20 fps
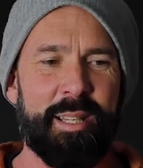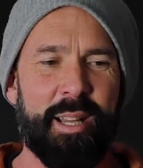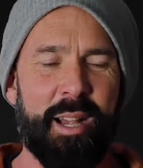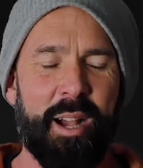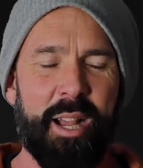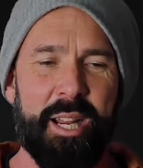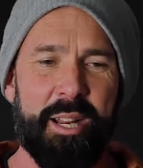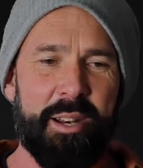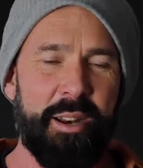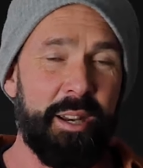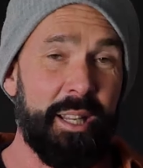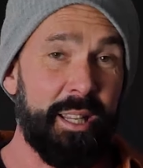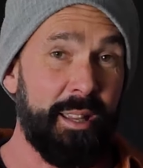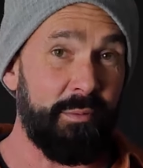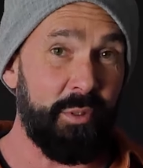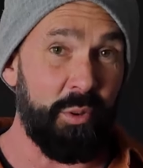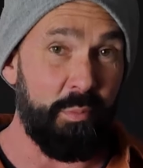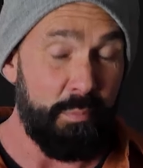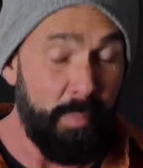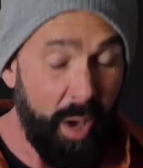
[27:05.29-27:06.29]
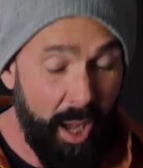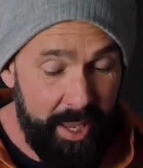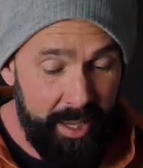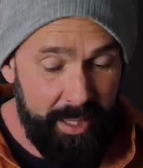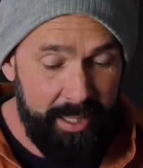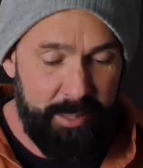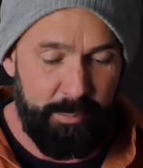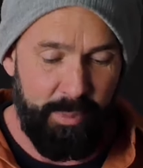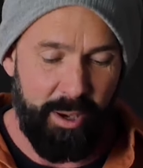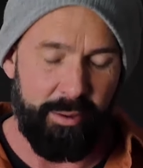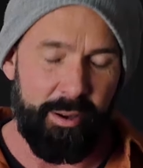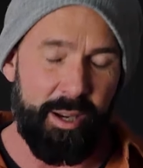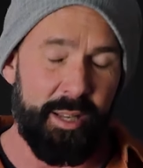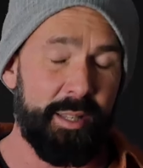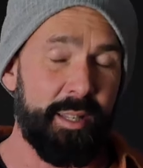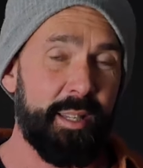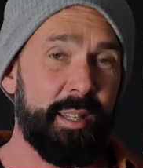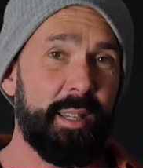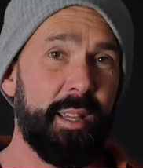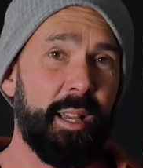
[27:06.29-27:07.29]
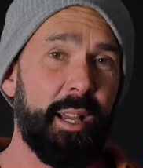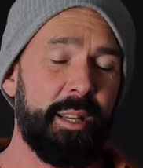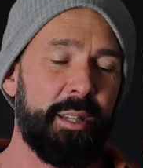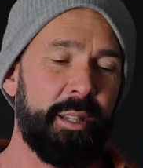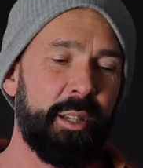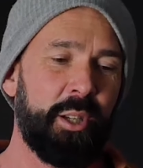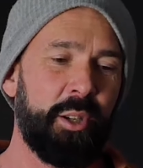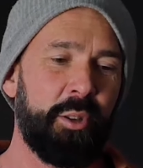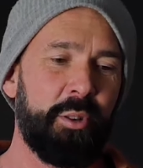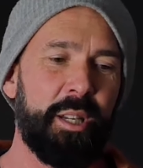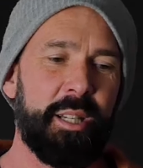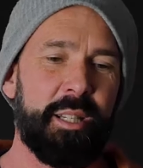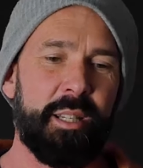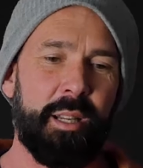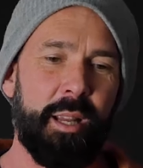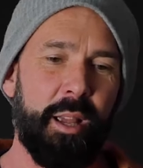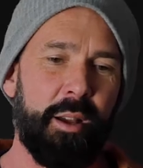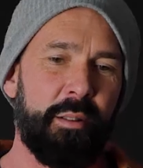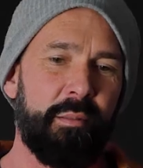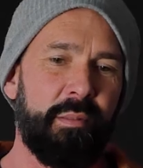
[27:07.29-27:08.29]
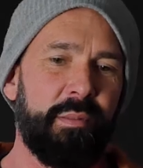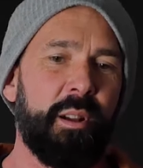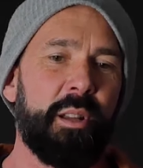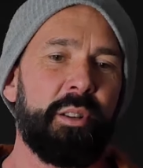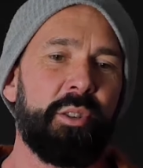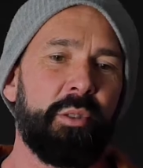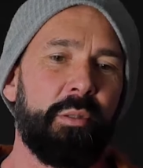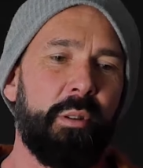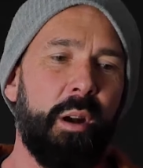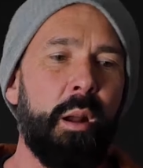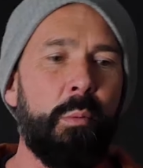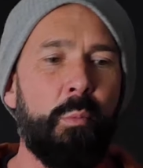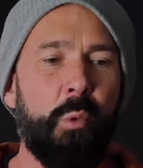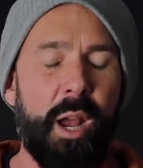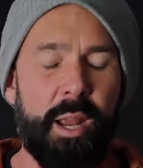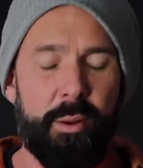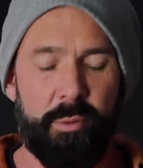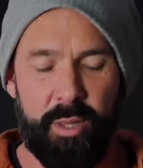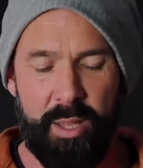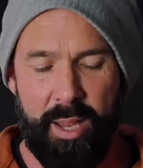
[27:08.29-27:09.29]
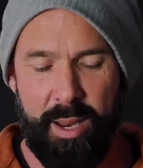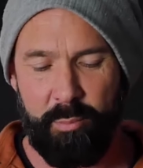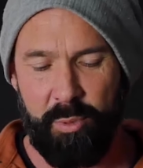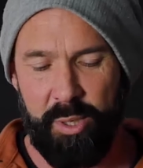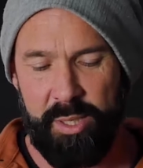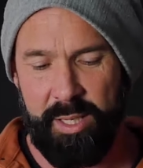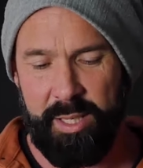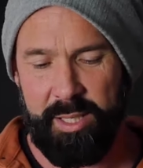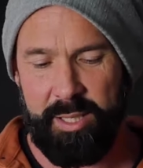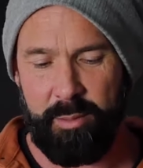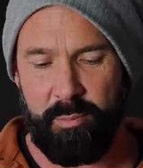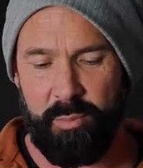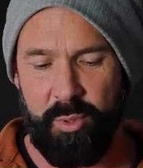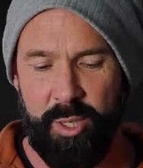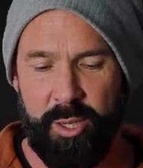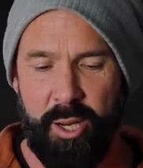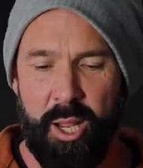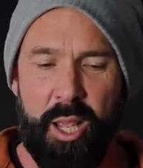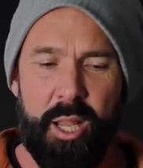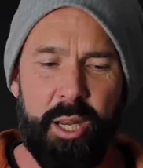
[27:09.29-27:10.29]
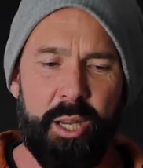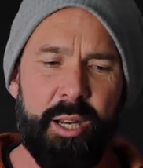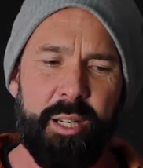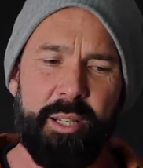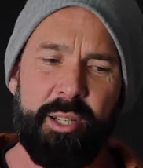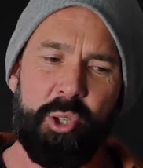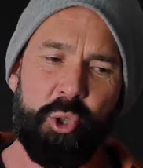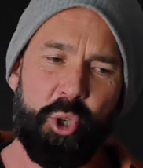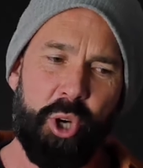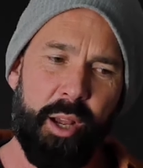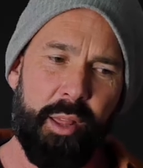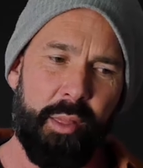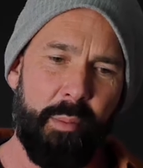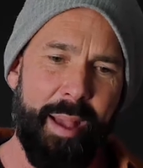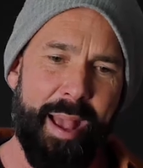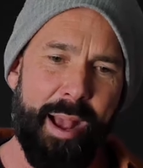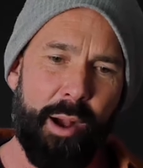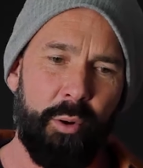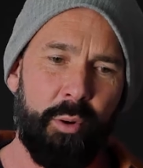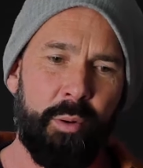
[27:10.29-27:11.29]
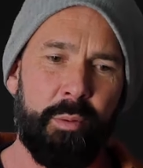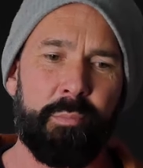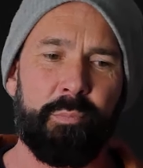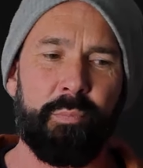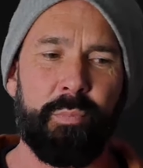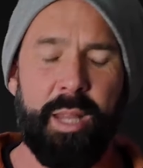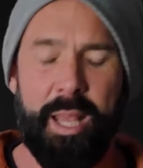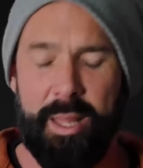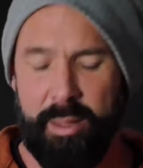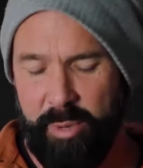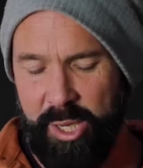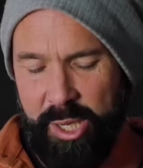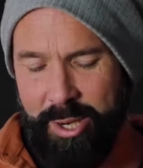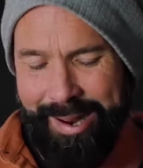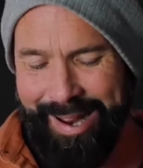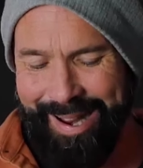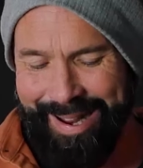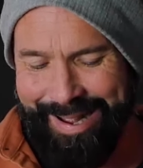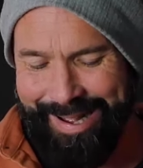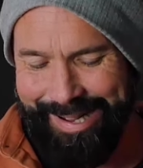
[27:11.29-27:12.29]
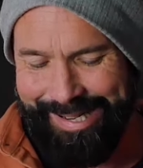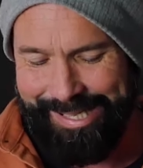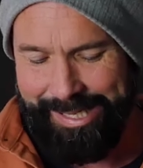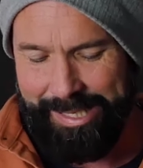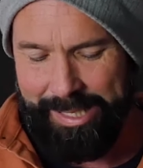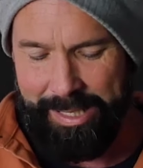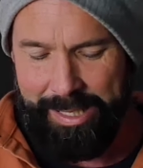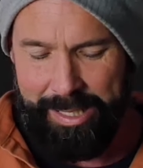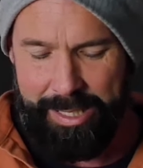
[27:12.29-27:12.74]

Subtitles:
I can only give you my experience, and you need to go and find your own way with camera systems, and you need to try them out, get them in your hand,